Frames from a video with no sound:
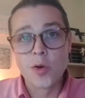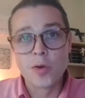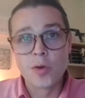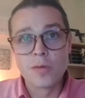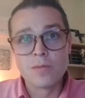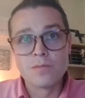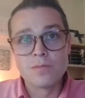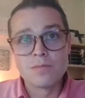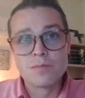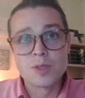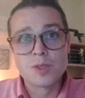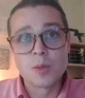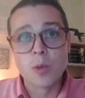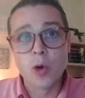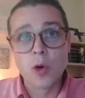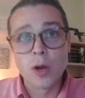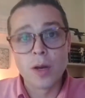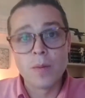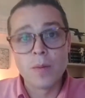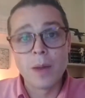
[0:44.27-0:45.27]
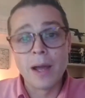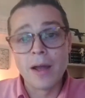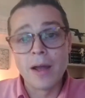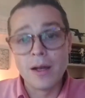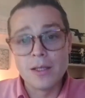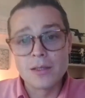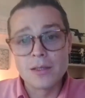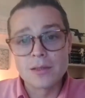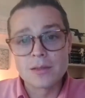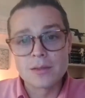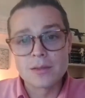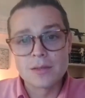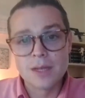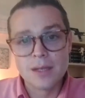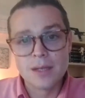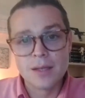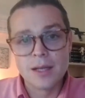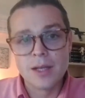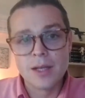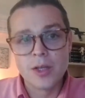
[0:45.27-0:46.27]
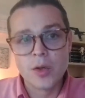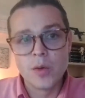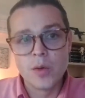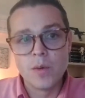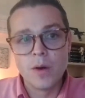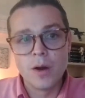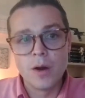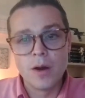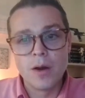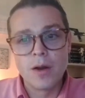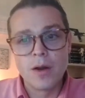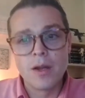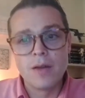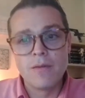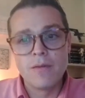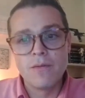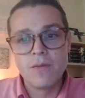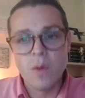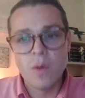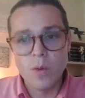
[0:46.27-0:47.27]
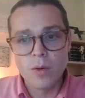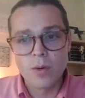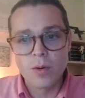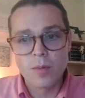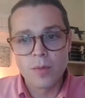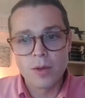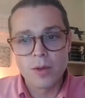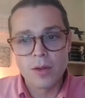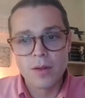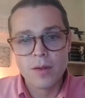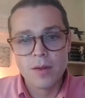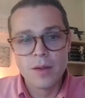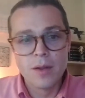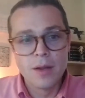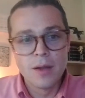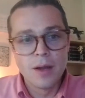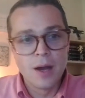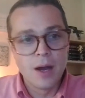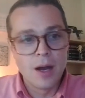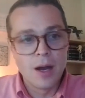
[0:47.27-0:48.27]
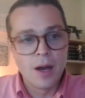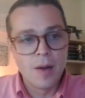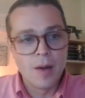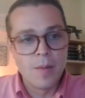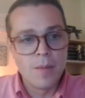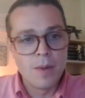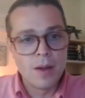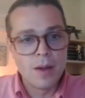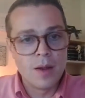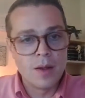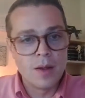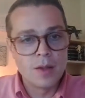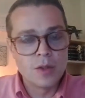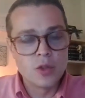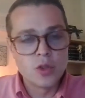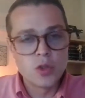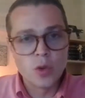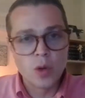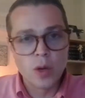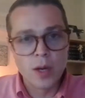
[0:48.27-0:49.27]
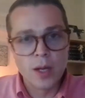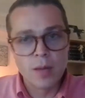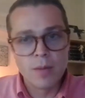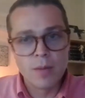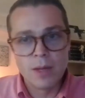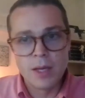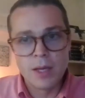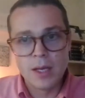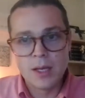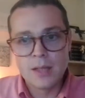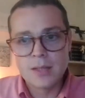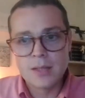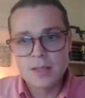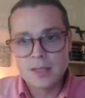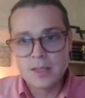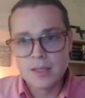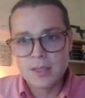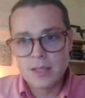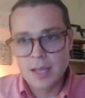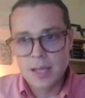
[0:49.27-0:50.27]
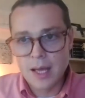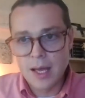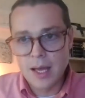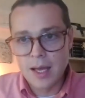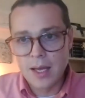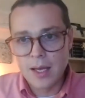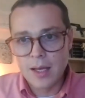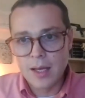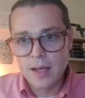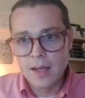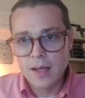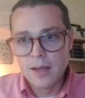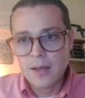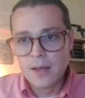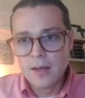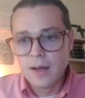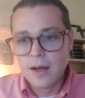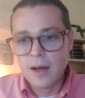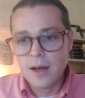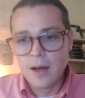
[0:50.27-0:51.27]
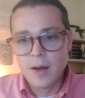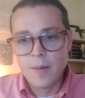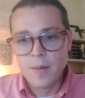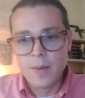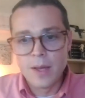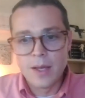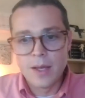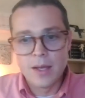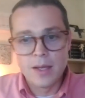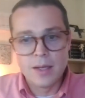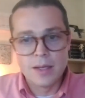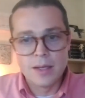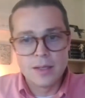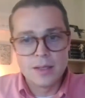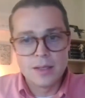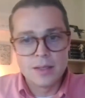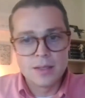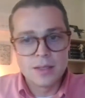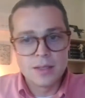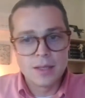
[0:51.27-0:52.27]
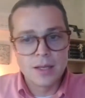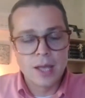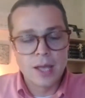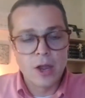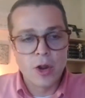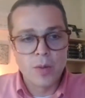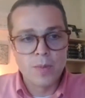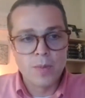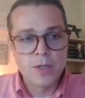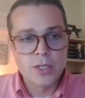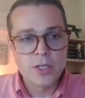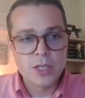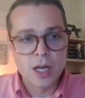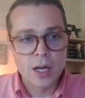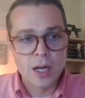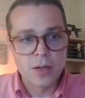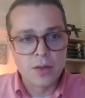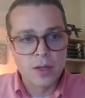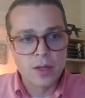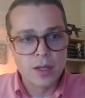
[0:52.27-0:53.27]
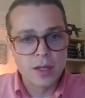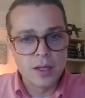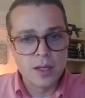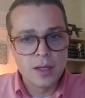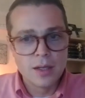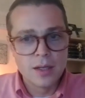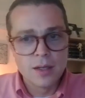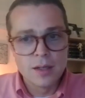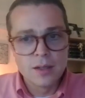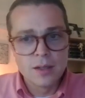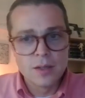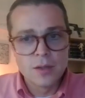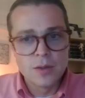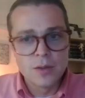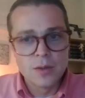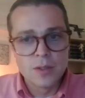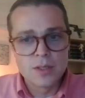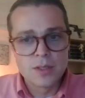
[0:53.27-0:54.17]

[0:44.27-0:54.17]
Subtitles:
you're supported by us and that you are informed. Um, Joining me today is Karen Podsiadly,